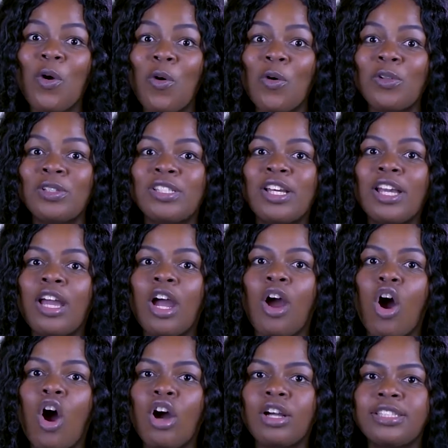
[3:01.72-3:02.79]
called
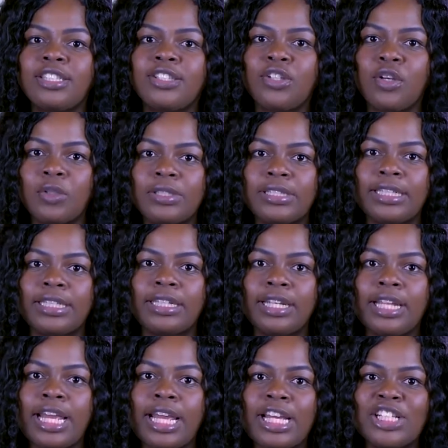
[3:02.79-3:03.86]

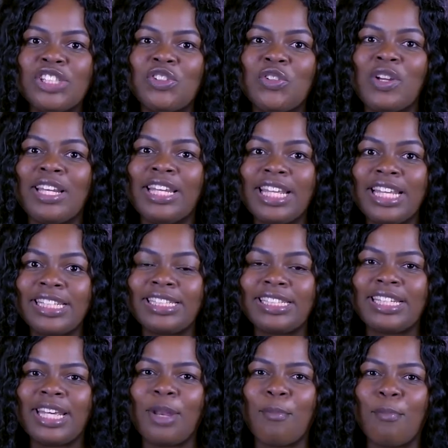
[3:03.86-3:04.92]
oxytocin is
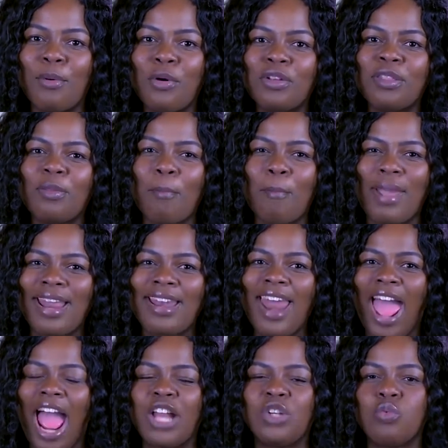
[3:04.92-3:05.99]
released in both
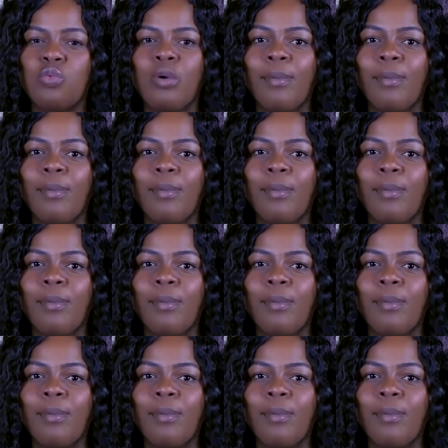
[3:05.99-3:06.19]
men and